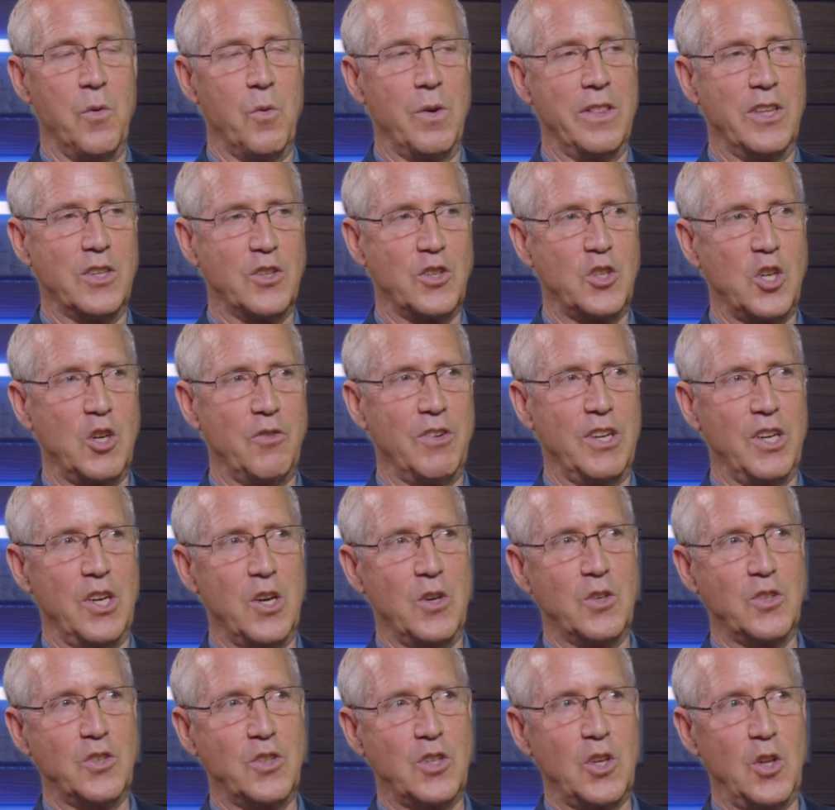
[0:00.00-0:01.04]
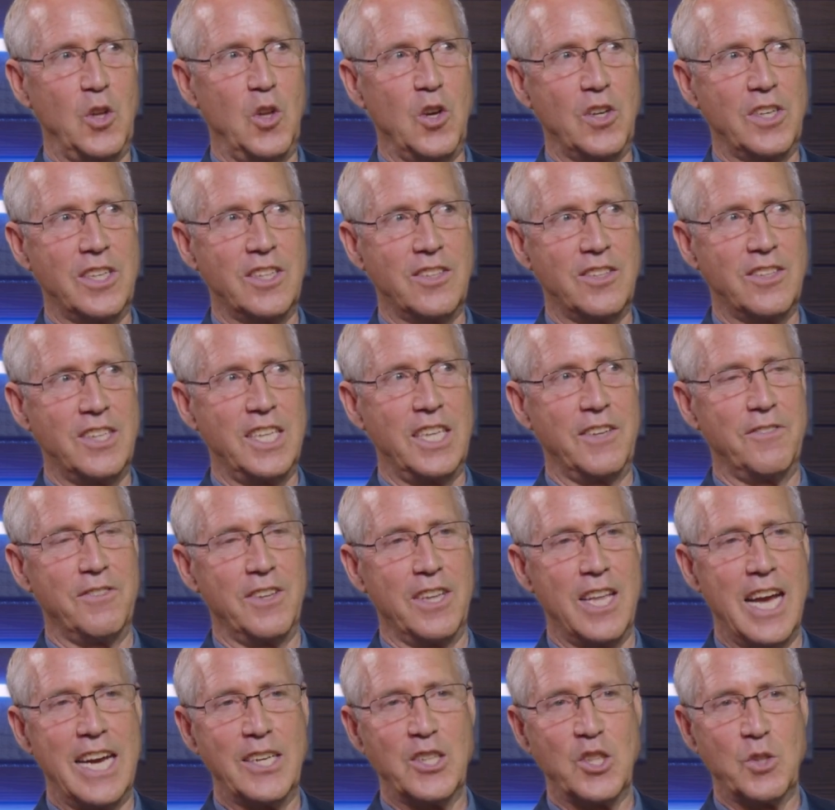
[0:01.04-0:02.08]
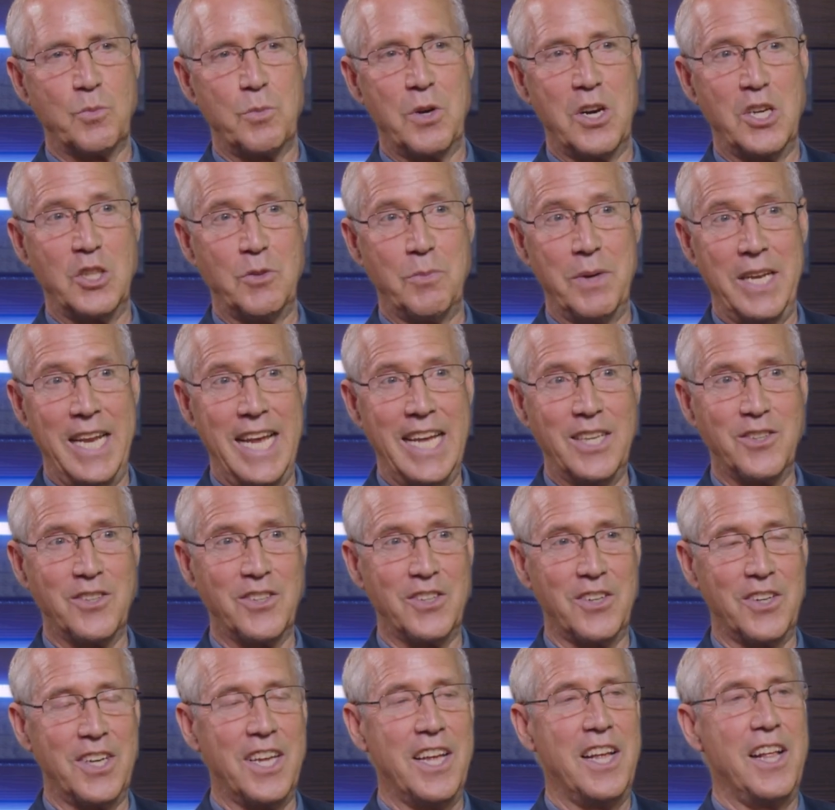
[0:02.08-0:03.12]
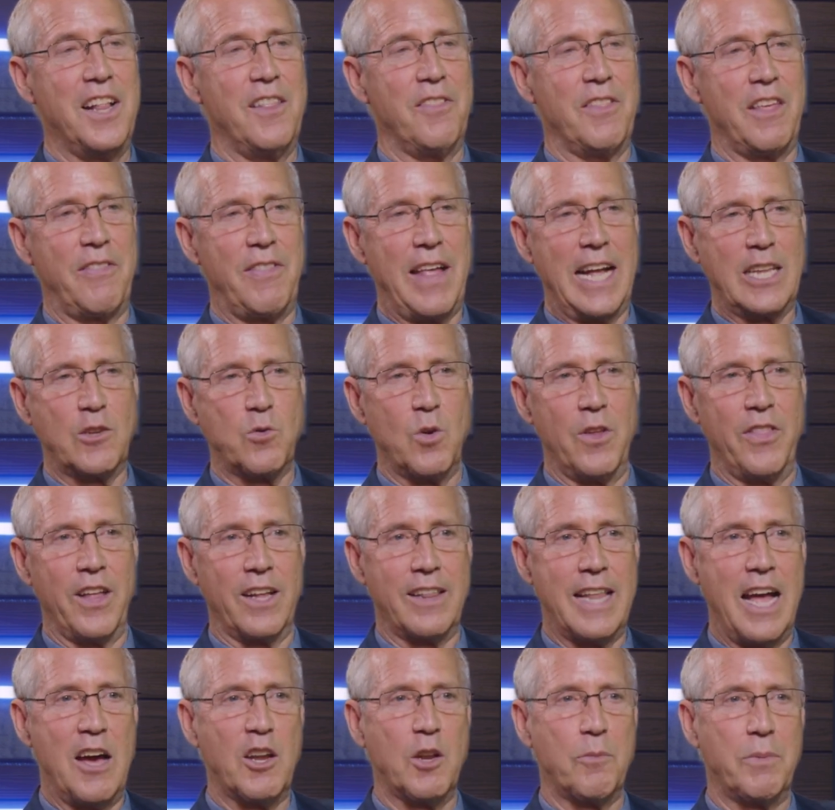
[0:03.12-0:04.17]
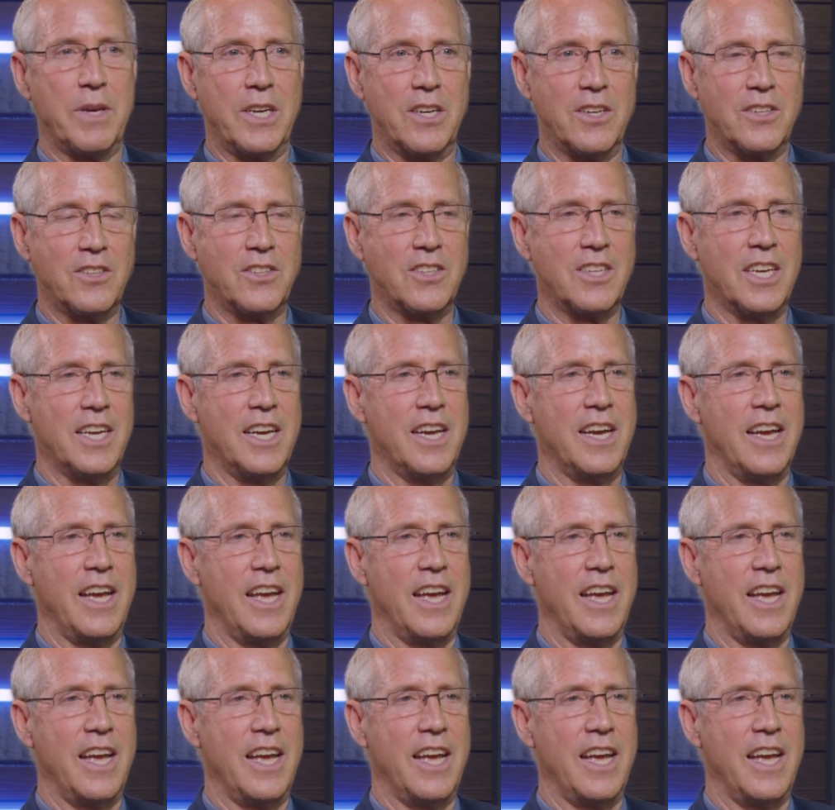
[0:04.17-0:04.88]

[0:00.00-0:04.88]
when the servant goes to look to see if Elijah's prayer has been answered, that that's when the cloud appears,